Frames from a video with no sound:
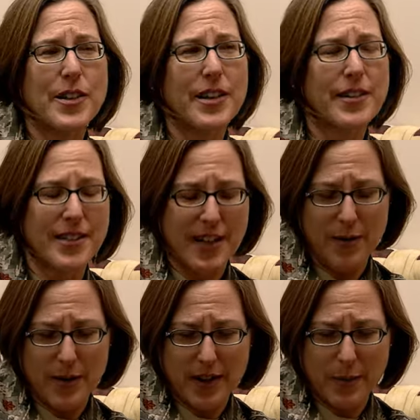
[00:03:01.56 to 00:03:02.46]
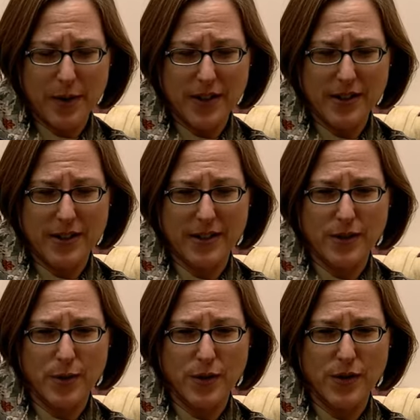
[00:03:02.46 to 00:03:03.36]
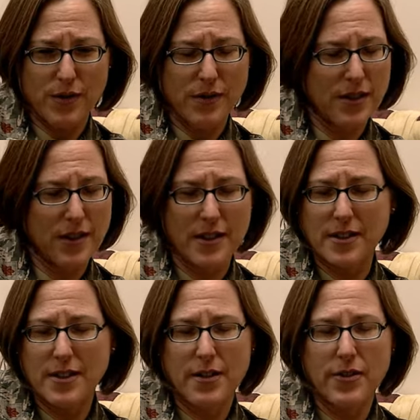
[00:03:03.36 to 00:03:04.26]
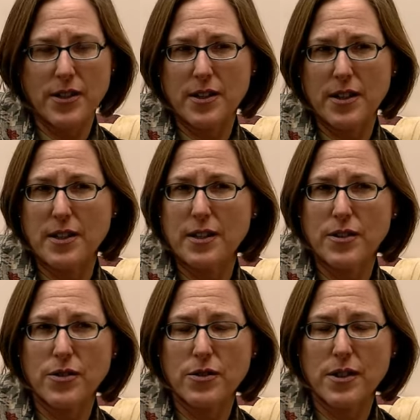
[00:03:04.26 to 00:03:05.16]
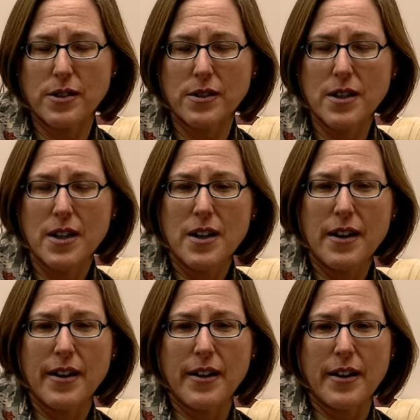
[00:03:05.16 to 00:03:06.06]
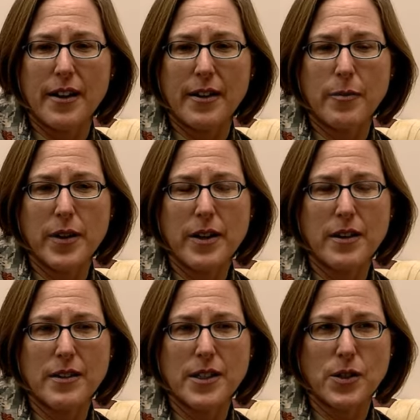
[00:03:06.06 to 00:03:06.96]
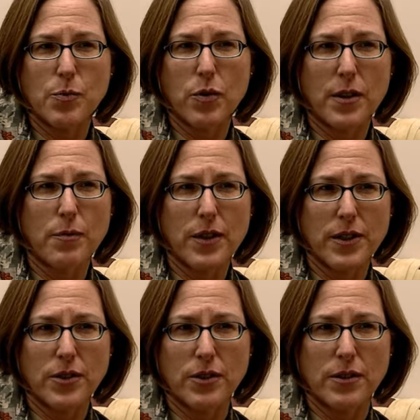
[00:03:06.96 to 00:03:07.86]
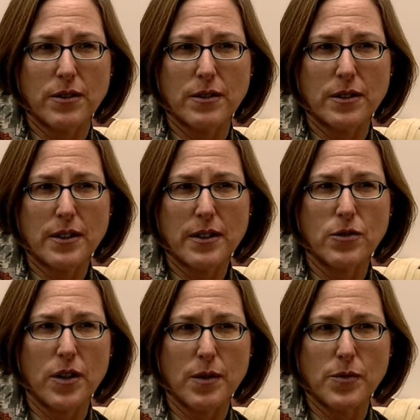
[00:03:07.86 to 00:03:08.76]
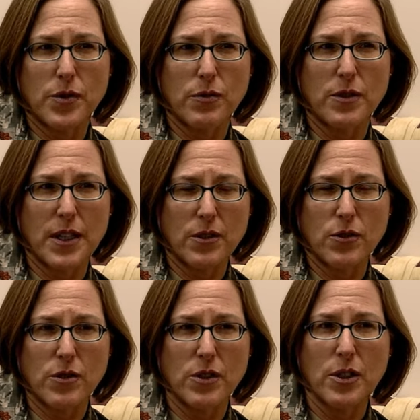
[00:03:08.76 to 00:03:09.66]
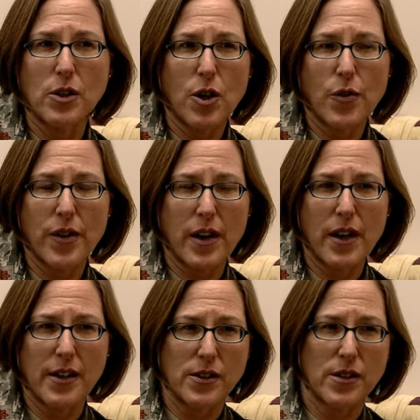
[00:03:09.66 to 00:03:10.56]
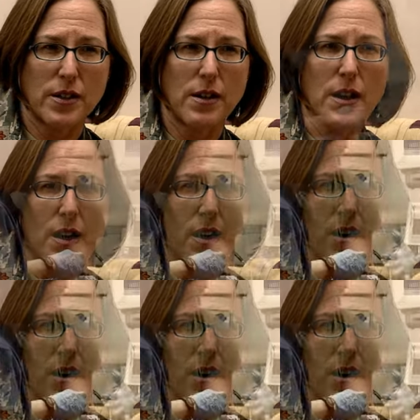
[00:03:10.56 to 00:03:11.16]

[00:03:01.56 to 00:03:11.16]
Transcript: know, the other day we had a patient who was just had devastating injuries, and because his blood pressure had dropped so dangerously low, they had to